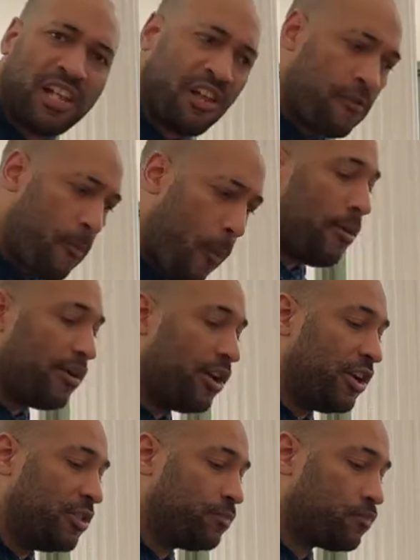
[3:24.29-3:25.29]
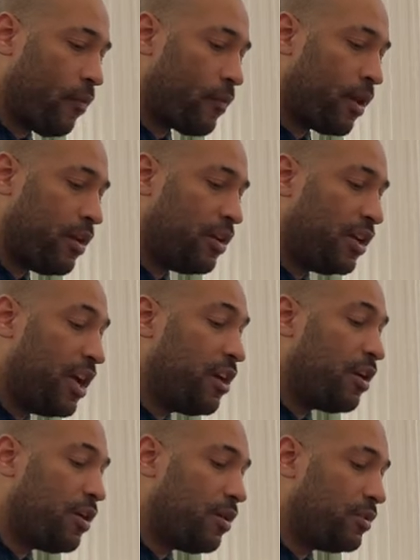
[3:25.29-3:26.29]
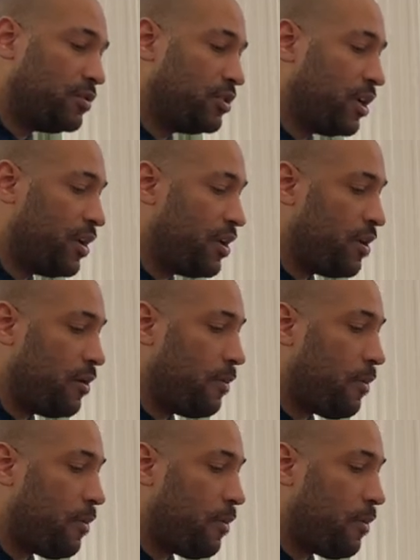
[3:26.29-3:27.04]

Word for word: God. Hell, hell, damn.